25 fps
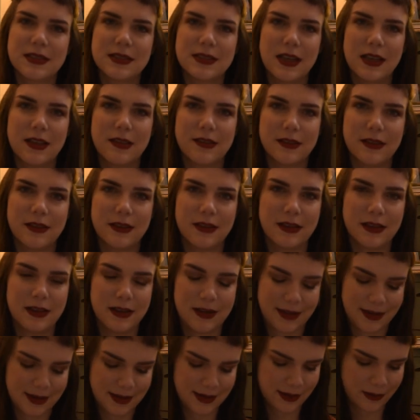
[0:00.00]
as I thought
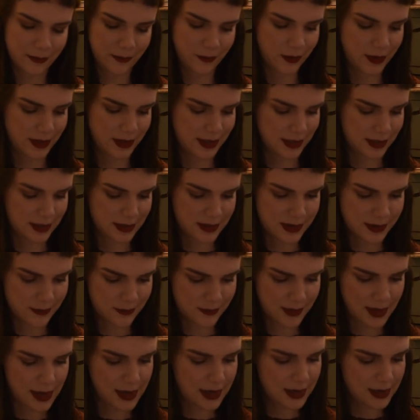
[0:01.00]
it would end
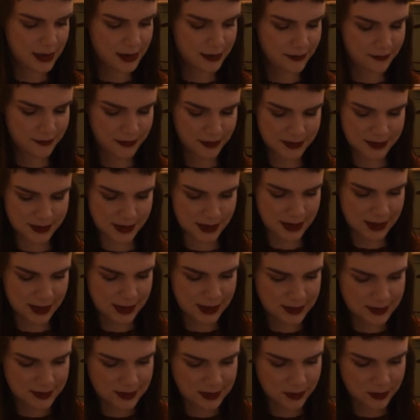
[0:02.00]
up being. It feels like it
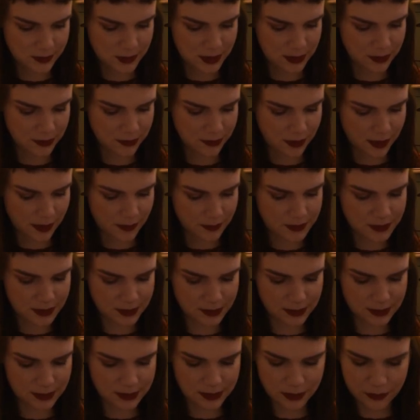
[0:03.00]
needs to be cropped a
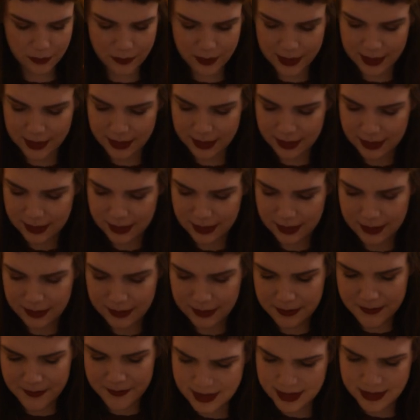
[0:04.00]
little bit.
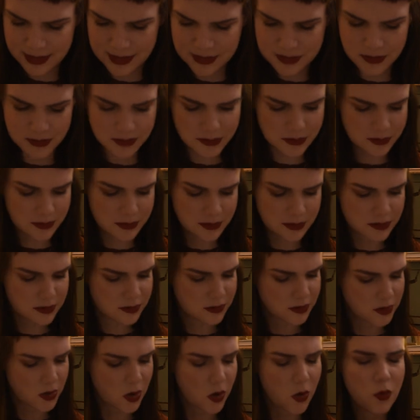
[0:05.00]
And it's also
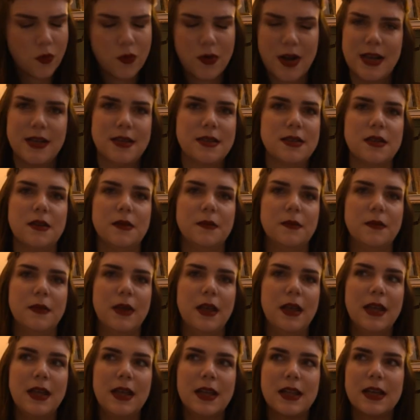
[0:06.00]
so random.
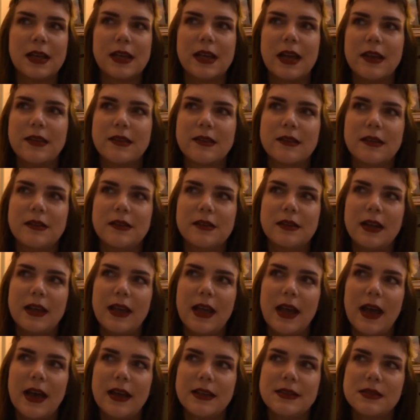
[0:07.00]
Like, I thought I
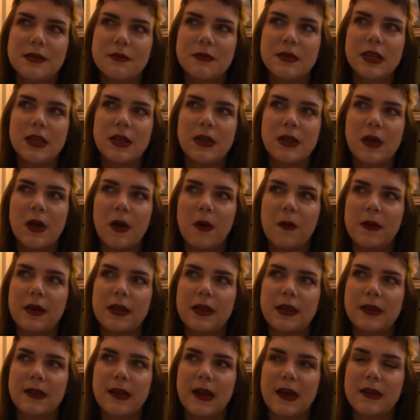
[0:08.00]
had something
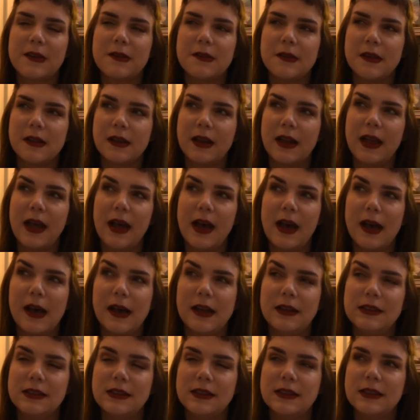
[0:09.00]
going, I thought I
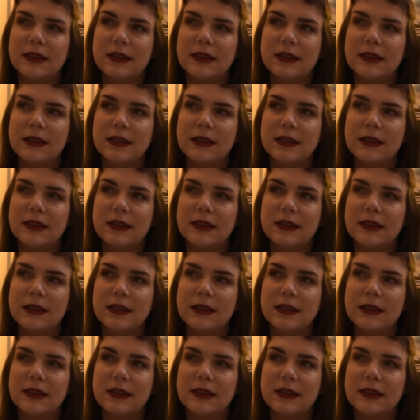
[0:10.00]
had